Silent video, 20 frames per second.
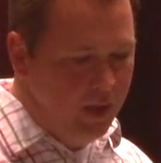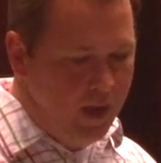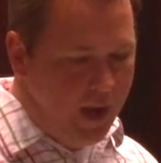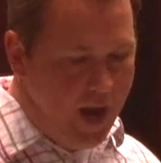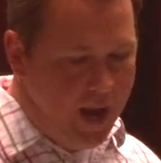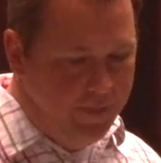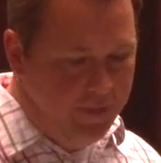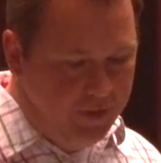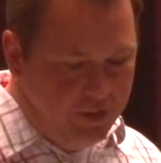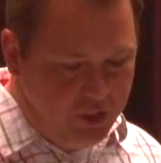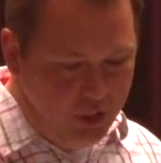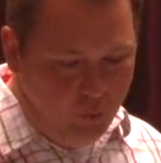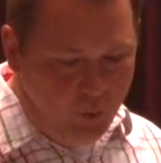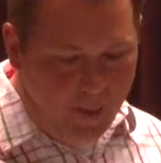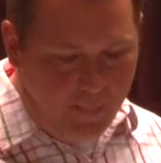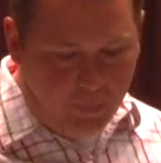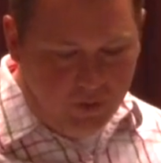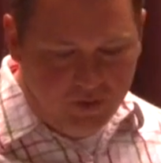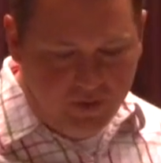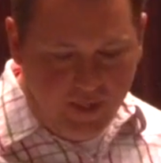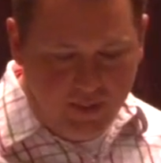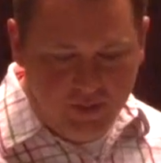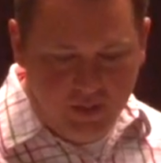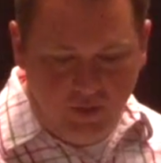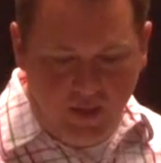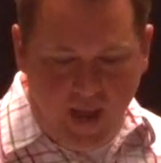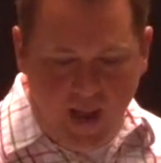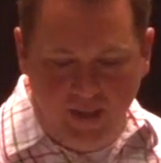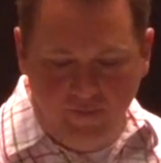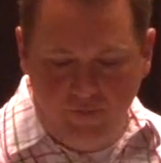I think she represents a
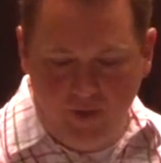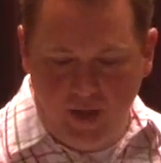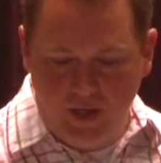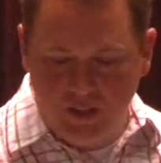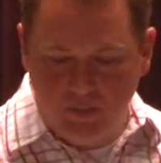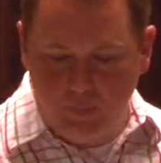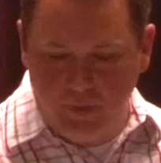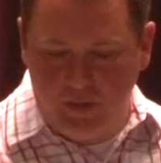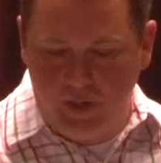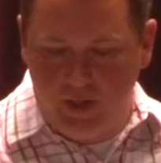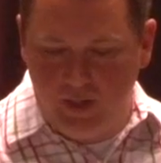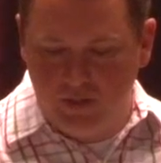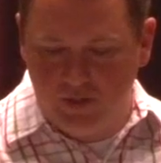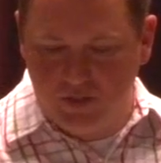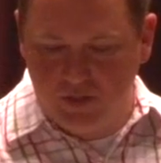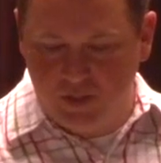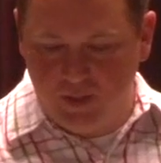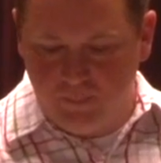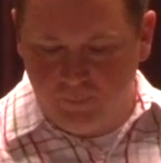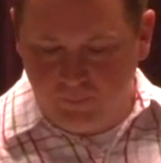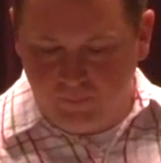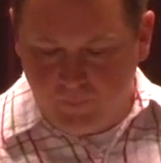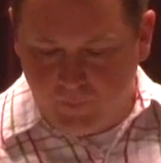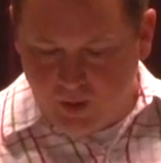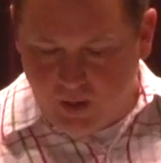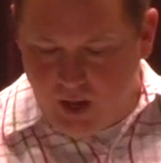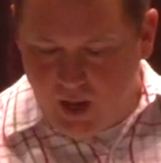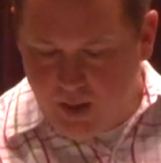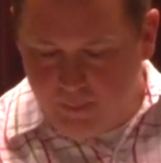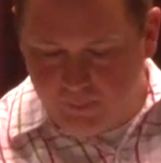lot of us because
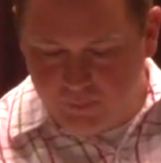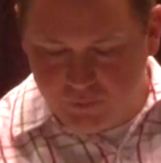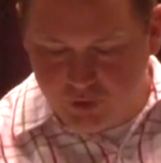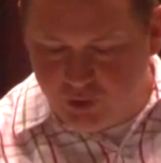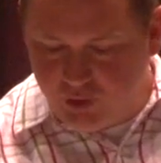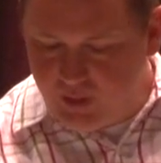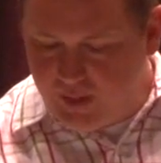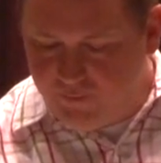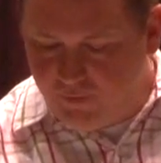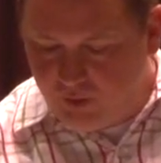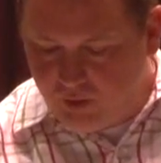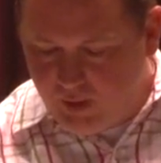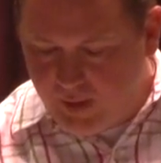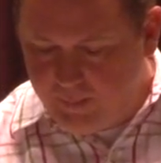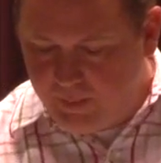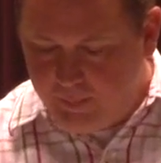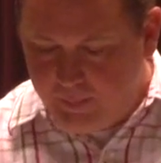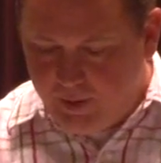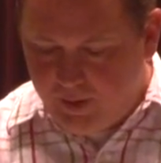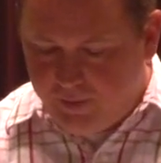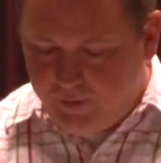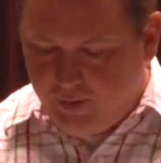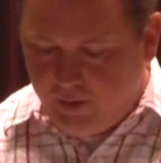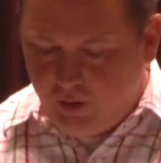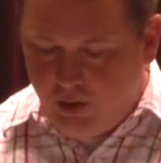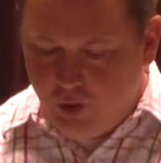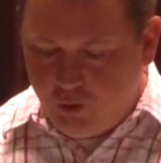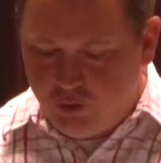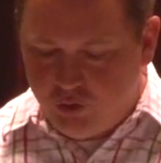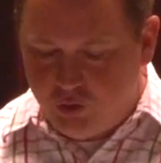she never claimed to be a
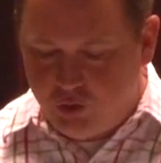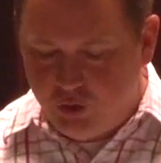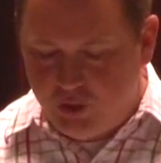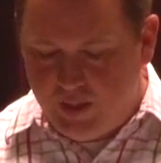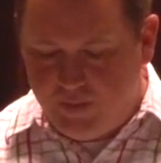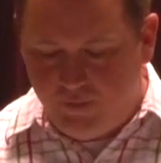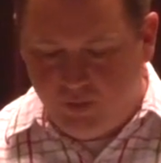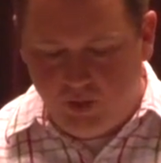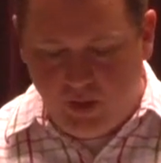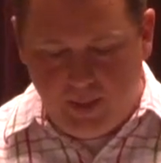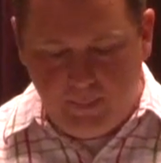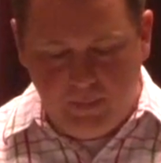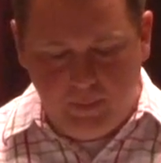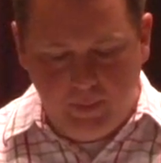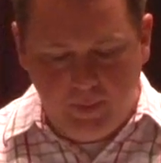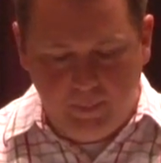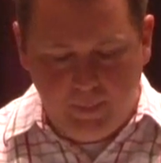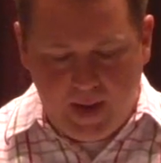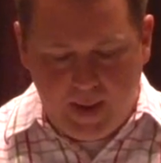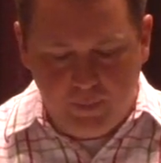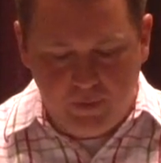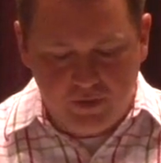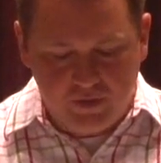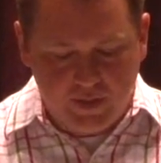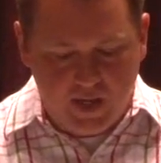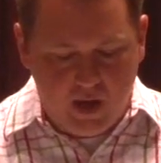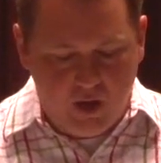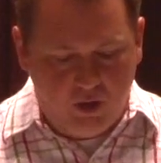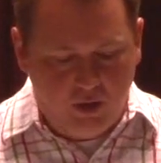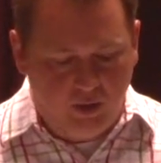theologian. She never claimed to be a Bible
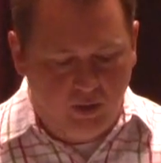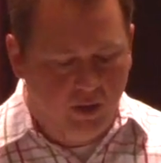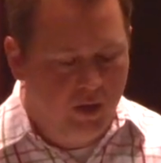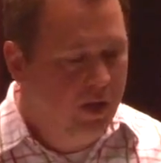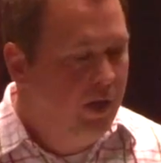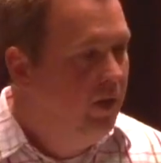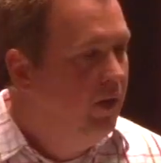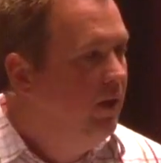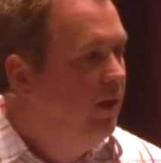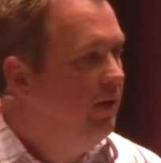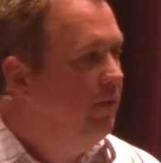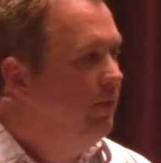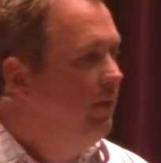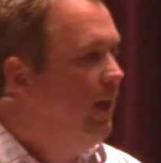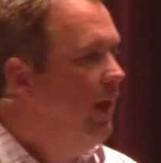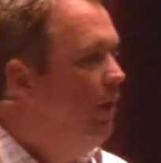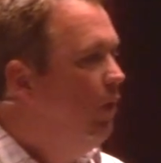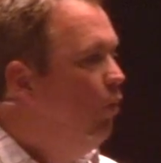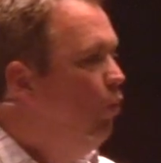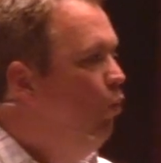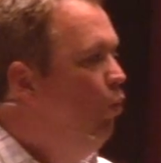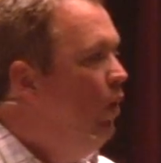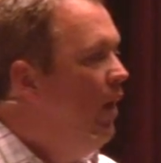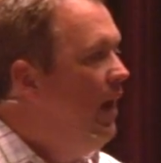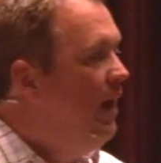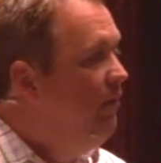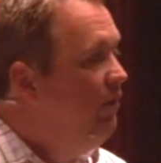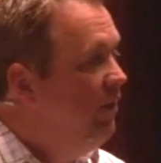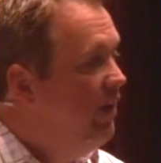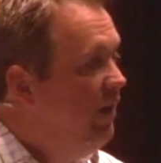scholar. And we're
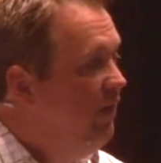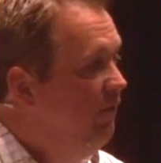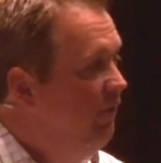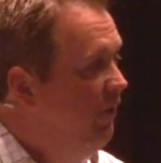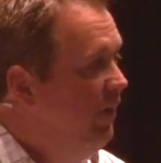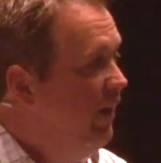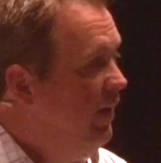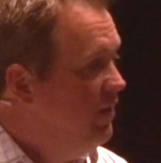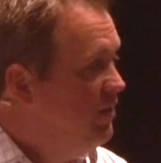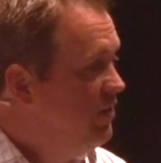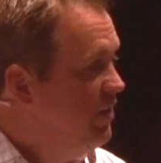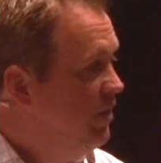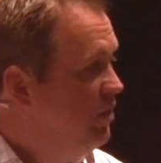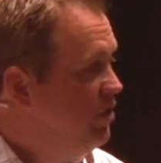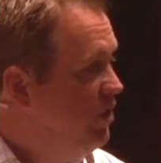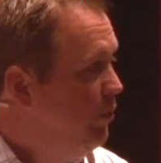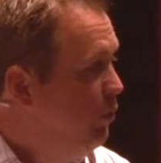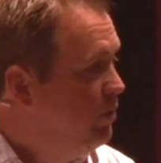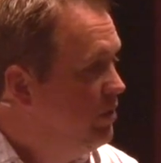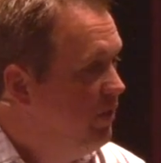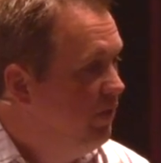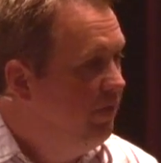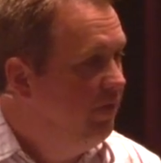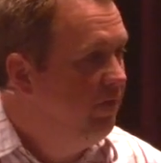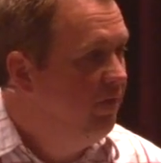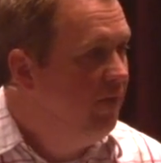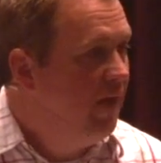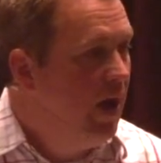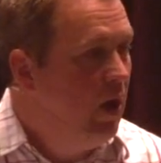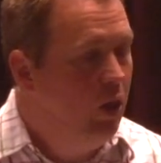not even convinced that she was a
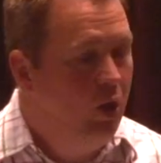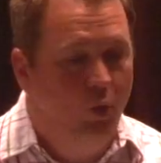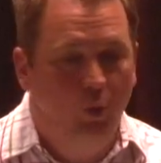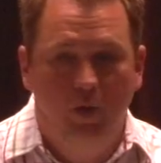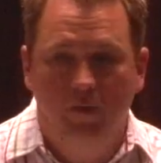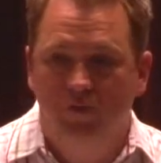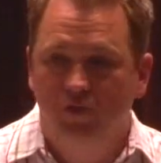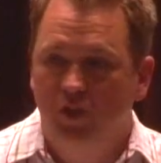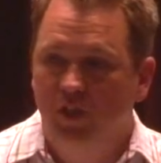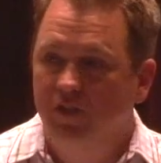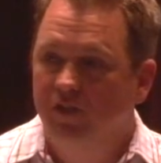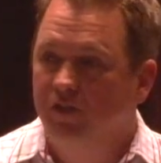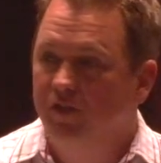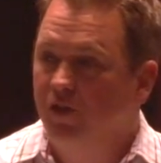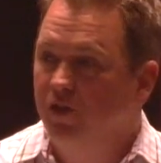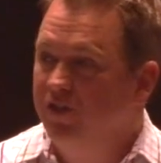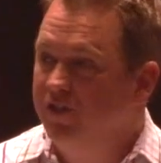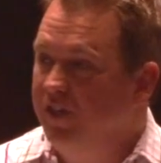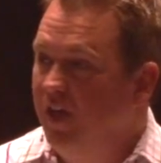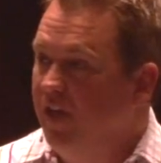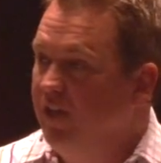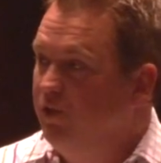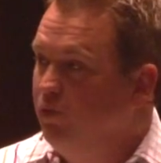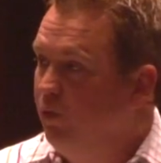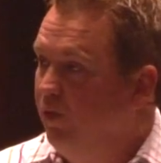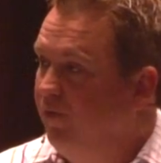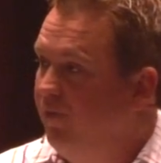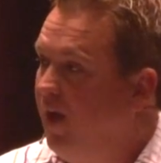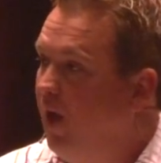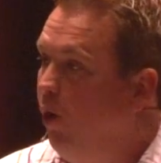follower of Jesus. Her sons
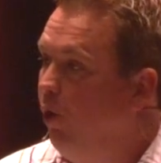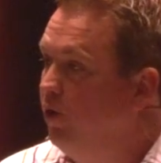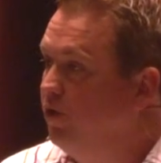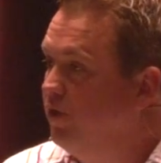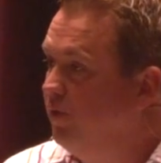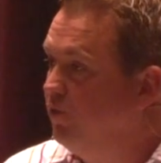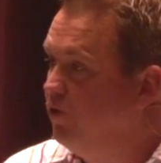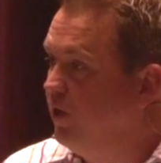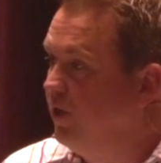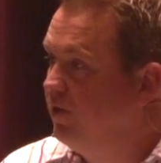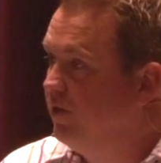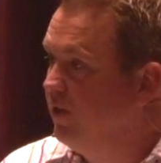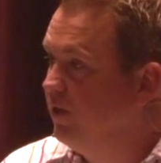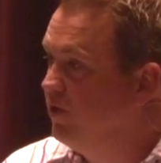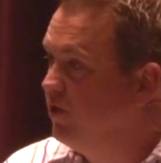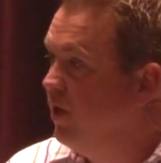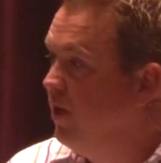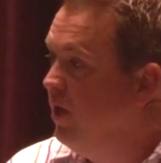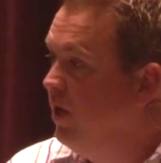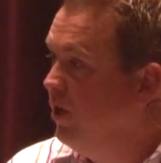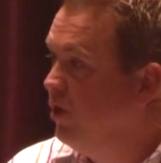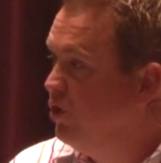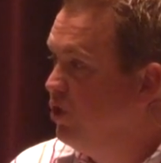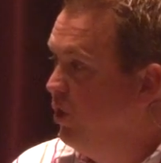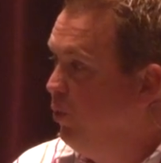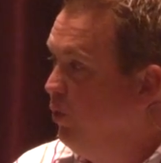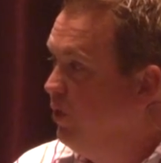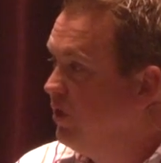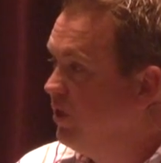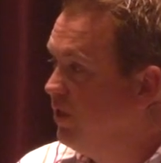were followers of Jesus.
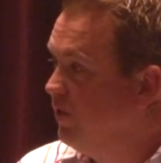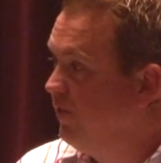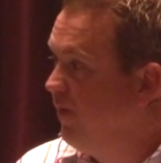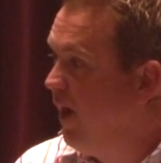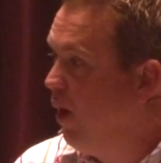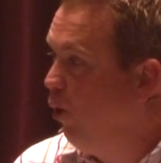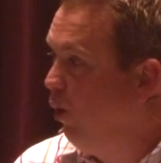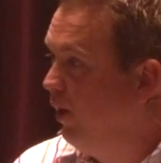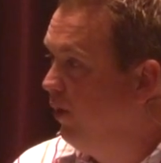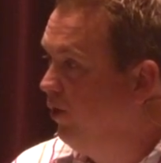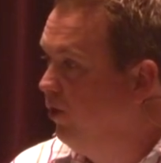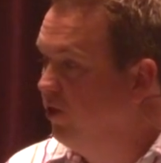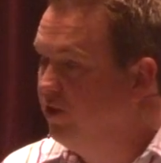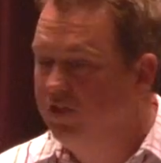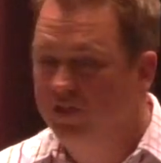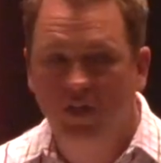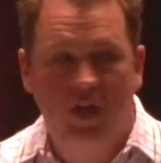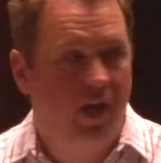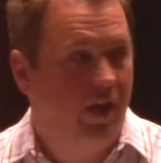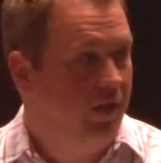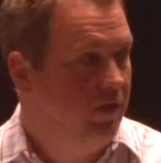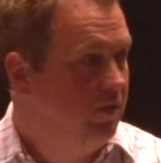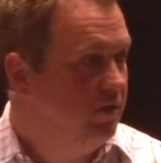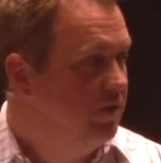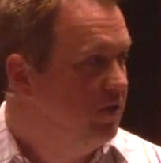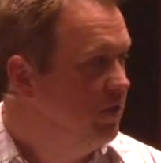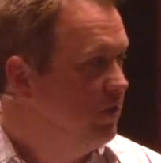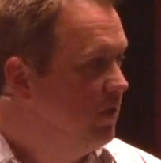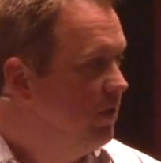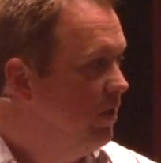She was following her
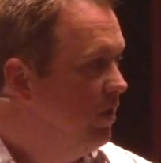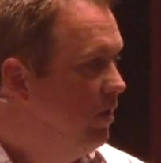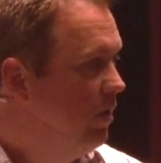sons.